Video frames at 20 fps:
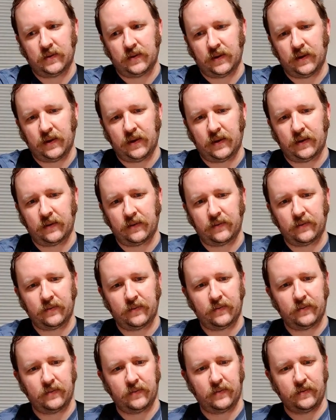Dang.
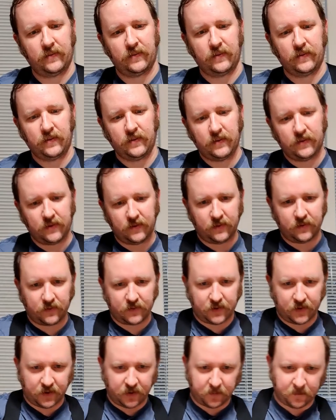
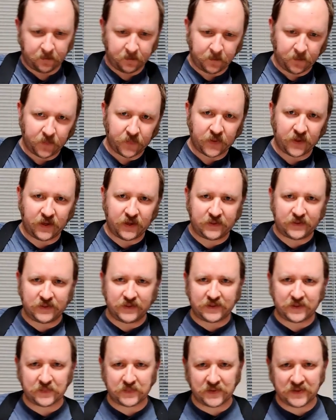Okay, let's
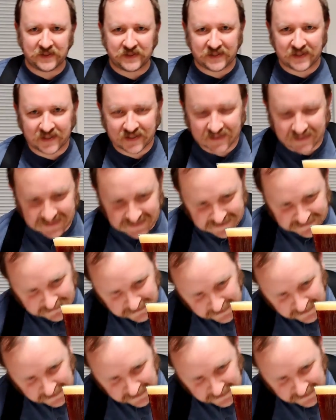just appreciate this